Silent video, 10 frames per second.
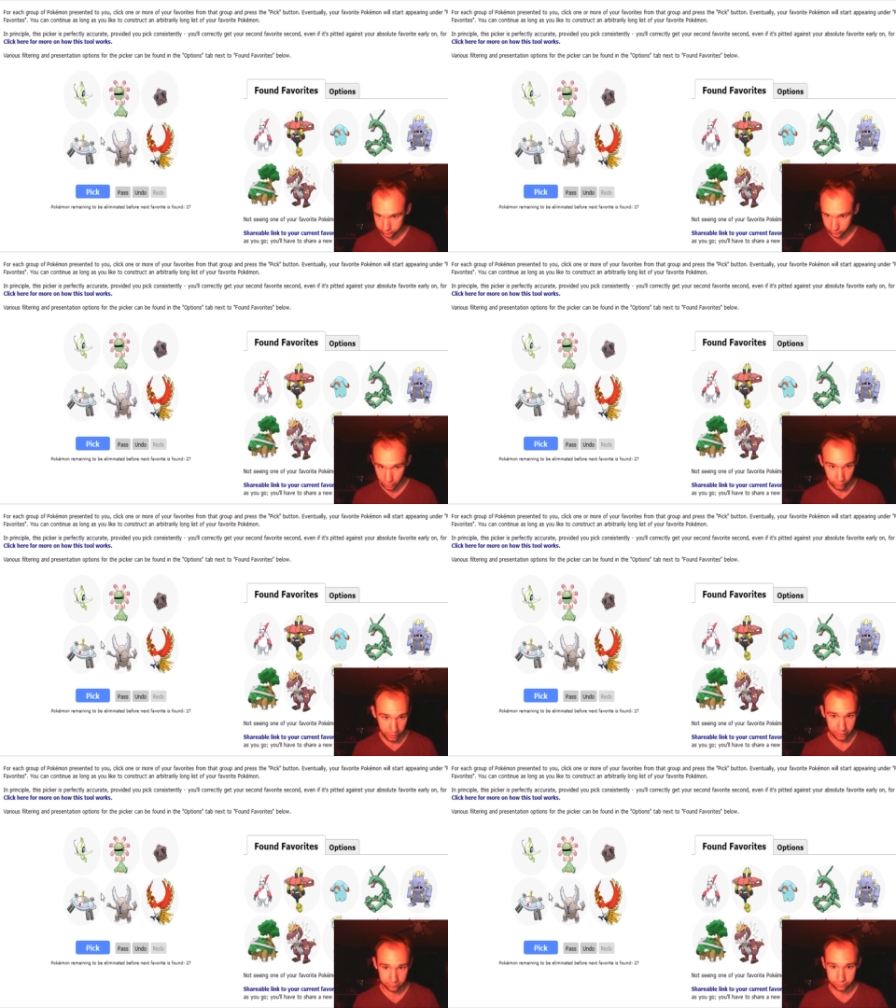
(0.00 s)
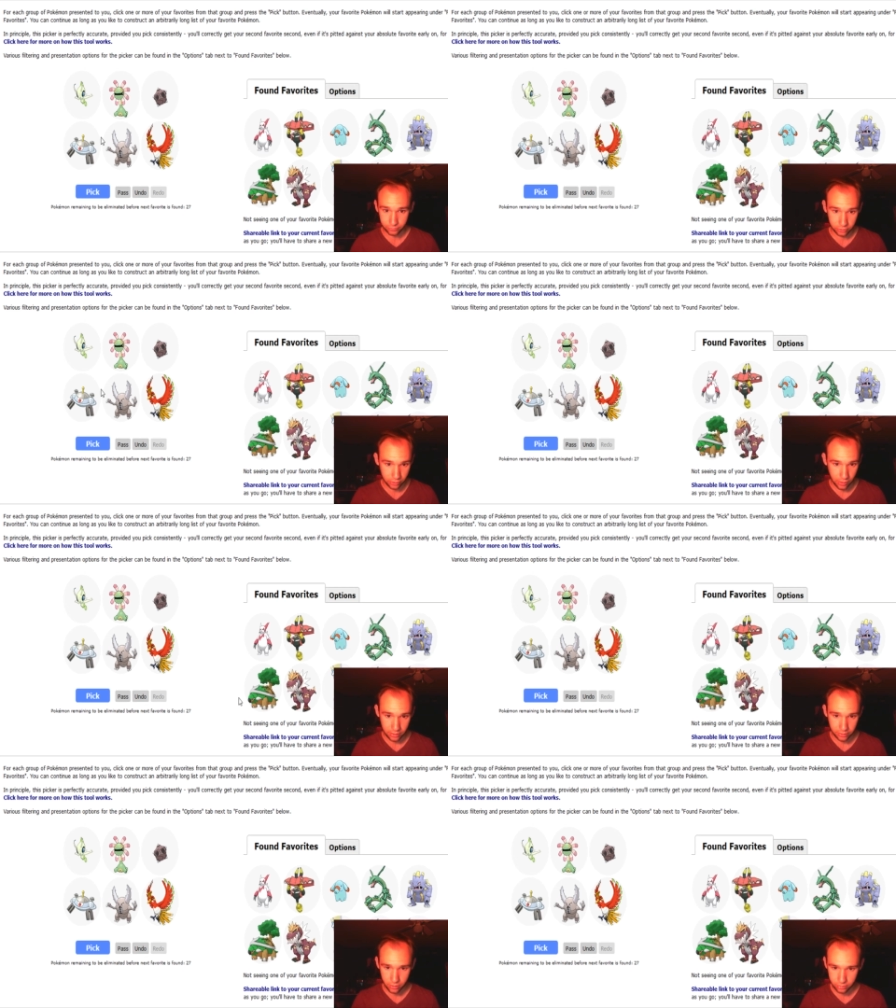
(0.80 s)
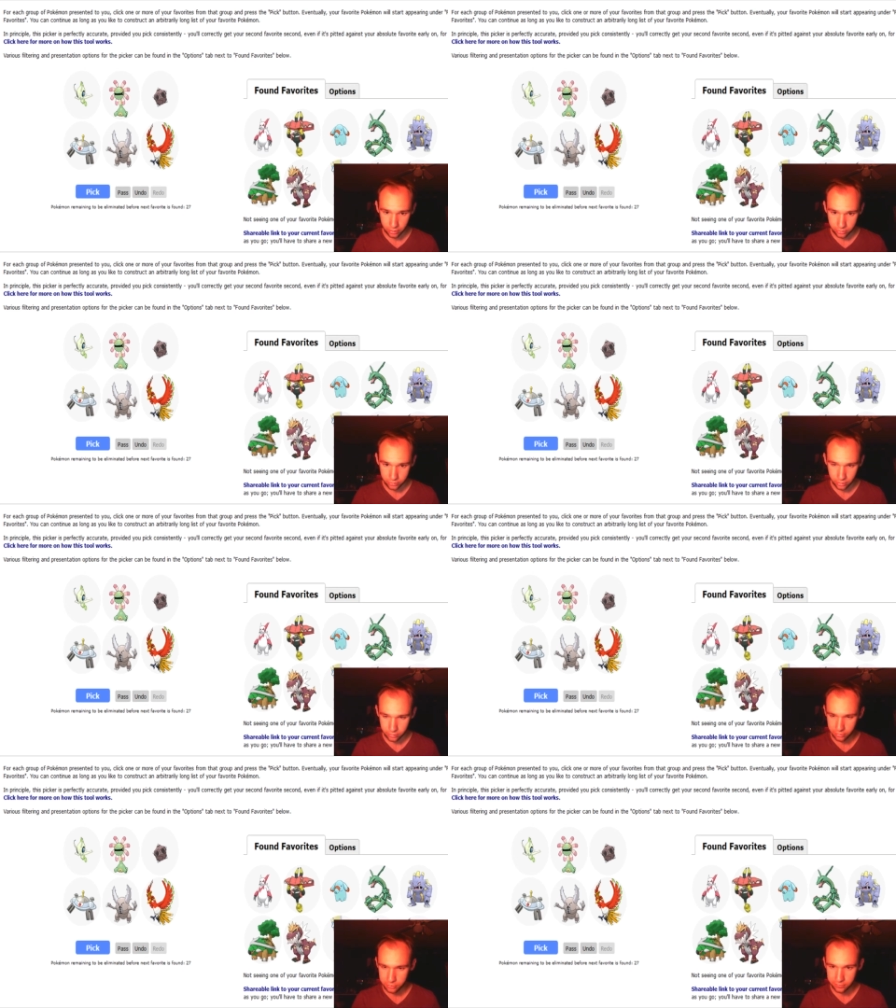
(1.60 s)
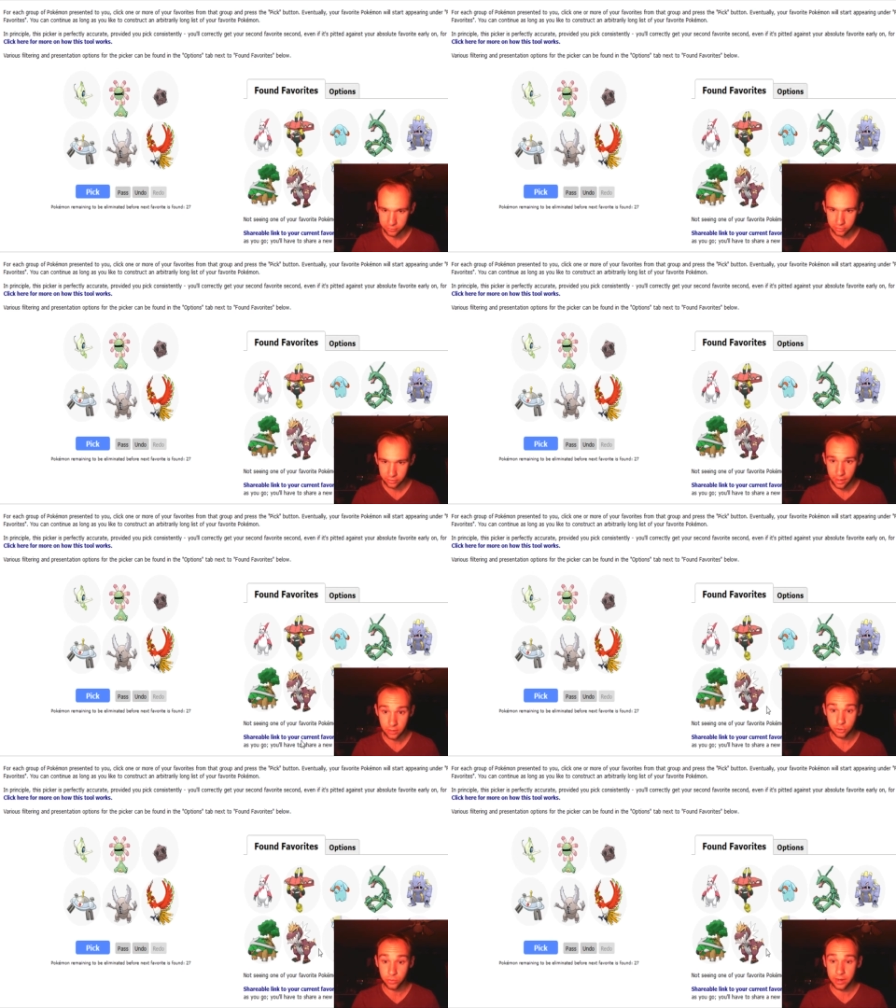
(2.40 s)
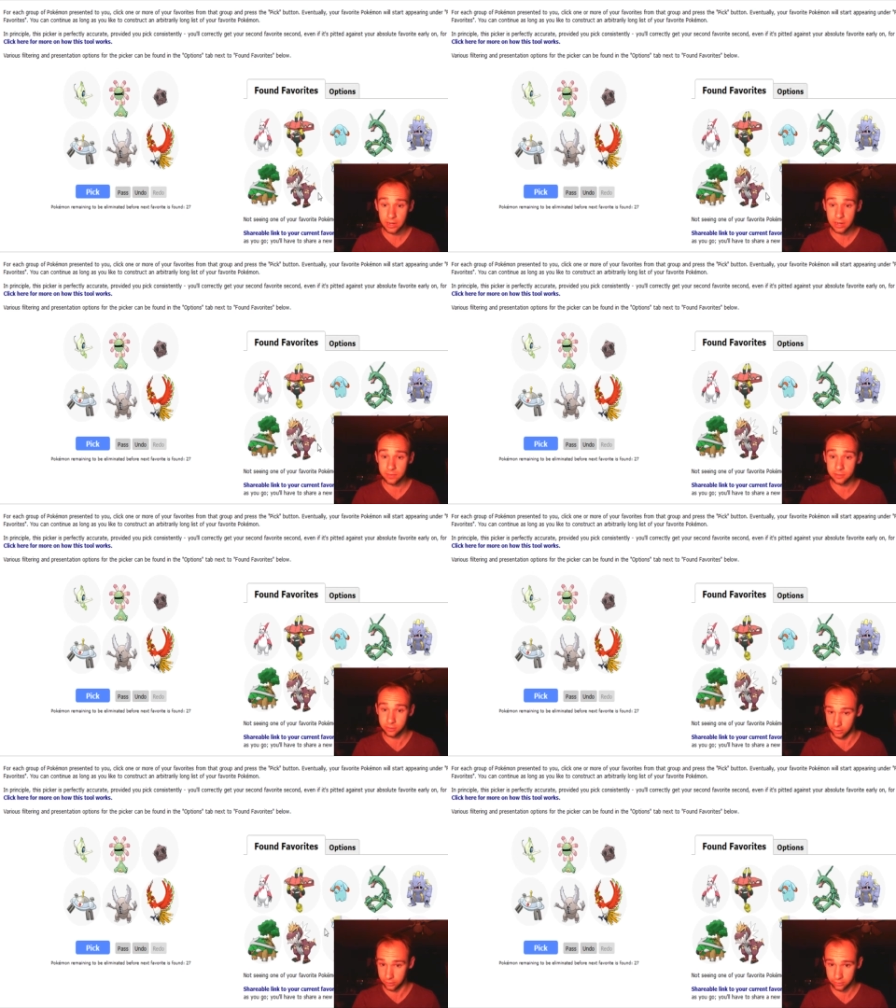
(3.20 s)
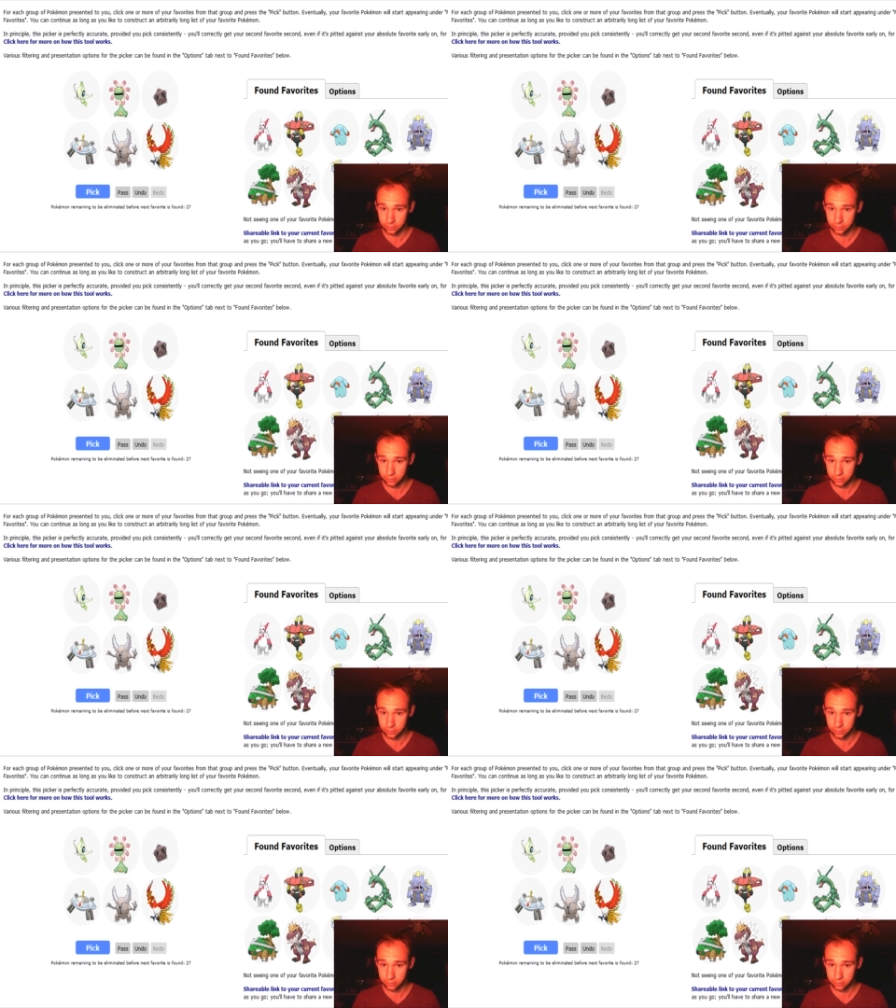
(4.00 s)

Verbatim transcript: Okay. So I don't know. Can you can you even see that? You can't even see it.